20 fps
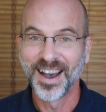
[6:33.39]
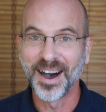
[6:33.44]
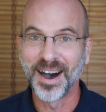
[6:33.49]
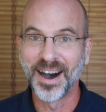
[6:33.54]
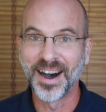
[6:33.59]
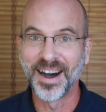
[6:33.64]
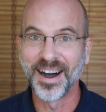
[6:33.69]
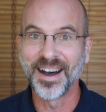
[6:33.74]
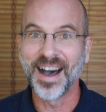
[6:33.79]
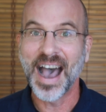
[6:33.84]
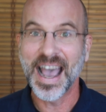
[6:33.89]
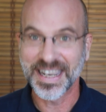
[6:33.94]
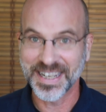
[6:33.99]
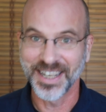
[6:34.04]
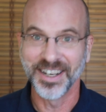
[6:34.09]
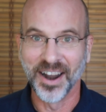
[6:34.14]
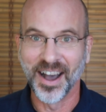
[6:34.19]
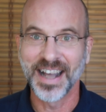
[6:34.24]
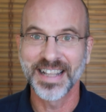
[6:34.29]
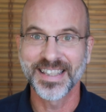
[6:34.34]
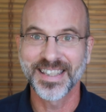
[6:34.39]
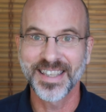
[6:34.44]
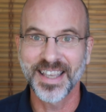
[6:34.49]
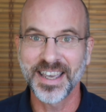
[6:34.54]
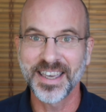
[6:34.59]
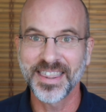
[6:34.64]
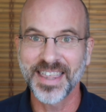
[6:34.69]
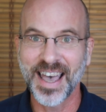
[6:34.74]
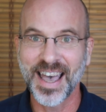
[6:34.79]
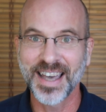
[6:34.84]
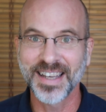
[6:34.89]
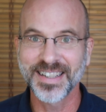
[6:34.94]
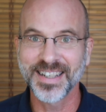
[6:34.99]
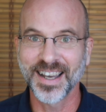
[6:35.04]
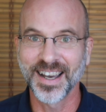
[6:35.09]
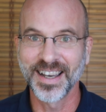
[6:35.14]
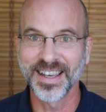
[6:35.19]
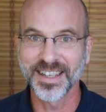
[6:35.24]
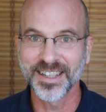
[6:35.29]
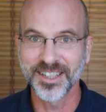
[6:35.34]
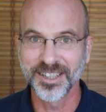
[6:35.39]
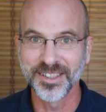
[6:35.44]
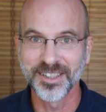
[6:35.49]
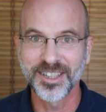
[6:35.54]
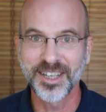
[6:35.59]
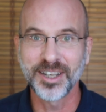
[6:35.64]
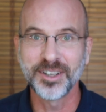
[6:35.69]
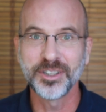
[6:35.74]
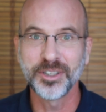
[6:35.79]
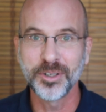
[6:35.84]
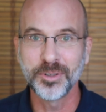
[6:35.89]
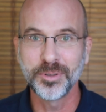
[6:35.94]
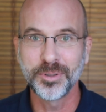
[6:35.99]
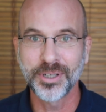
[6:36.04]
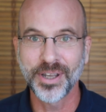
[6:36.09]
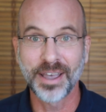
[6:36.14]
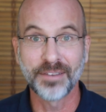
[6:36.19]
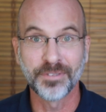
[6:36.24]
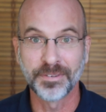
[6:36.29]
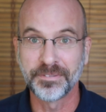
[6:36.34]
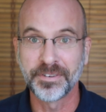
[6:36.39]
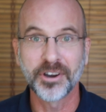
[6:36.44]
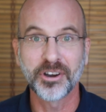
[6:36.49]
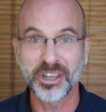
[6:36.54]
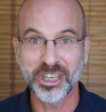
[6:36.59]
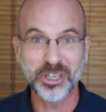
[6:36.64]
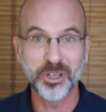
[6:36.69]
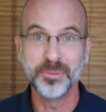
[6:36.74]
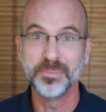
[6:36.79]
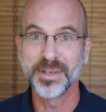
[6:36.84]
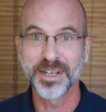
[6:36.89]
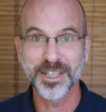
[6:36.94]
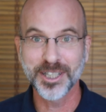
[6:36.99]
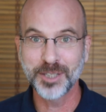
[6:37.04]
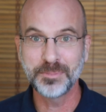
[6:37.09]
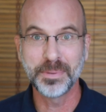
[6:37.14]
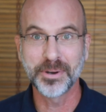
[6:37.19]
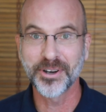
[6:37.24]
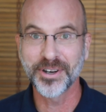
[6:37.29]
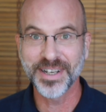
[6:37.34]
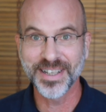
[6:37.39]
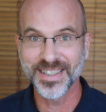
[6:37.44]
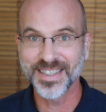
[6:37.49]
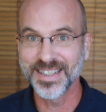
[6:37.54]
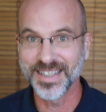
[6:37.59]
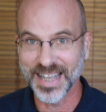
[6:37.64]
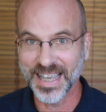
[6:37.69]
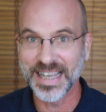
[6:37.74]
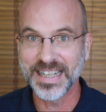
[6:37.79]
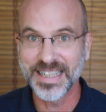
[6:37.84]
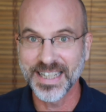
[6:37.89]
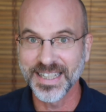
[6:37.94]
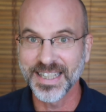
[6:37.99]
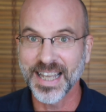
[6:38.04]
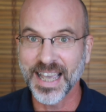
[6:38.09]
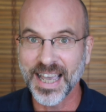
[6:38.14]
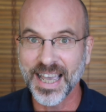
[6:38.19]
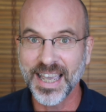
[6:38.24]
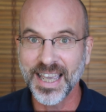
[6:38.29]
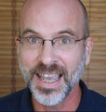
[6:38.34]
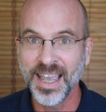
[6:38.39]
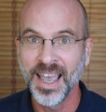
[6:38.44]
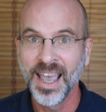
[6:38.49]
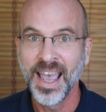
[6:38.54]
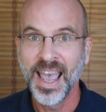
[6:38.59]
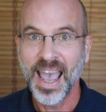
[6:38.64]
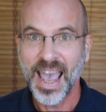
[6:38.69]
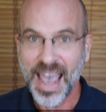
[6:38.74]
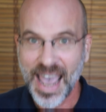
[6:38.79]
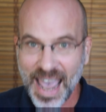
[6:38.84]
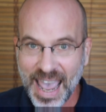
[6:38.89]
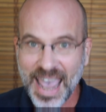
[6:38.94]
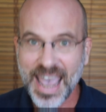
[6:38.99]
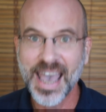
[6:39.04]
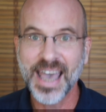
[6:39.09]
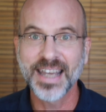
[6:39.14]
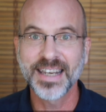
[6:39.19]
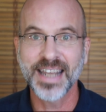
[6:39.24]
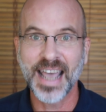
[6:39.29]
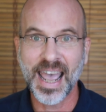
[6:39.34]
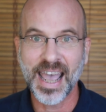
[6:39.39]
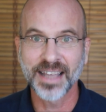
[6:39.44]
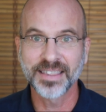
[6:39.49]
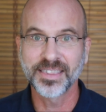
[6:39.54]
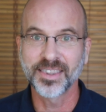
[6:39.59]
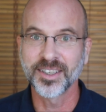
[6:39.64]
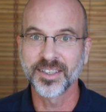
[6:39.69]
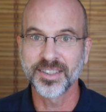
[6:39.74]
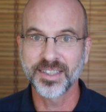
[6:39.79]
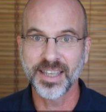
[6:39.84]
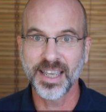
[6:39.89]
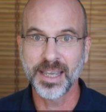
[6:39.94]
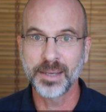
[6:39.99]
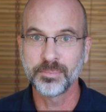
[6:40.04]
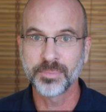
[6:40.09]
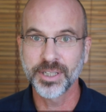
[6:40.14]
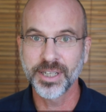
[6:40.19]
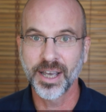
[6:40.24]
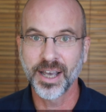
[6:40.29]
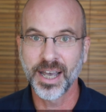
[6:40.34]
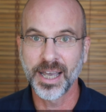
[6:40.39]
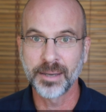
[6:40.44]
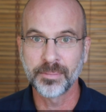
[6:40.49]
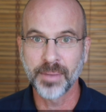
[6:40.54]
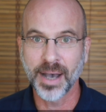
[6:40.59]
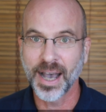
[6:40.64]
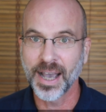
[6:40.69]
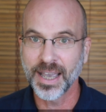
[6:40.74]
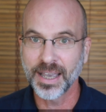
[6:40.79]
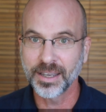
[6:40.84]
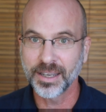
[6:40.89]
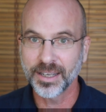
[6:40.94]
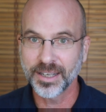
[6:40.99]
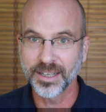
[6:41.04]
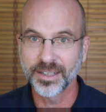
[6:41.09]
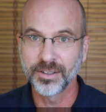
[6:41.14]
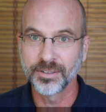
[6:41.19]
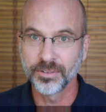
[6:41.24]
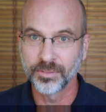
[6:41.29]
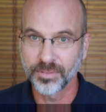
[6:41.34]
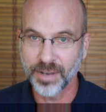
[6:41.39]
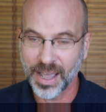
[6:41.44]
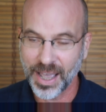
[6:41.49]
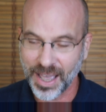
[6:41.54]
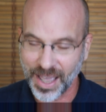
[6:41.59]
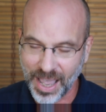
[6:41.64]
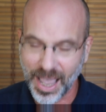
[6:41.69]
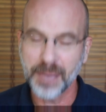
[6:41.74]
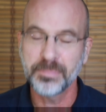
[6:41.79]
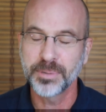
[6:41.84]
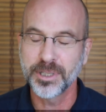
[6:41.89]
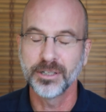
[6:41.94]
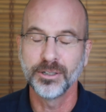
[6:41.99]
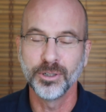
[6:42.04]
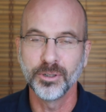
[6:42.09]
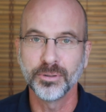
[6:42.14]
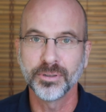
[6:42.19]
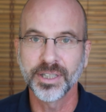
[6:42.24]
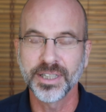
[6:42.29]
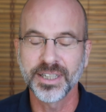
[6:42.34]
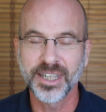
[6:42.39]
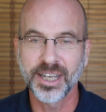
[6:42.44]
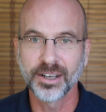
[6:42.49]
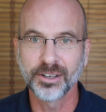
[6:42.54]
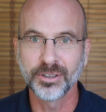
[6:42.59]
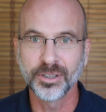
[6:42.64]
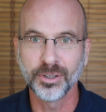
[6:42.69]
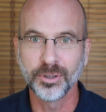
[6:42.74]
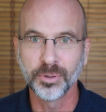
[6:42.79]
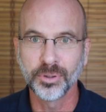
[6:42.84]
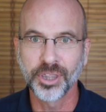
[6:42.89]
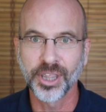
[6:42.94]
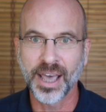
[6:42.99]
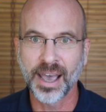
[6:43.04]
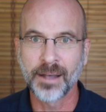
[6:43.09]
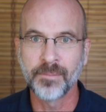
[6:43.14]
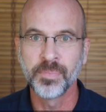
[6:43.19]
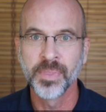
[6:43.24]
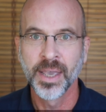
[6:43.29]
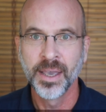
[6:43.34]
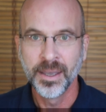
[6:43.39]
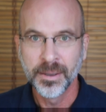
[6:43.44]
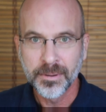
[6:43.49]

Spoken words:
I cannot say that. I continue to have a very human experience day to day, and at the same time I can absolutely tell you that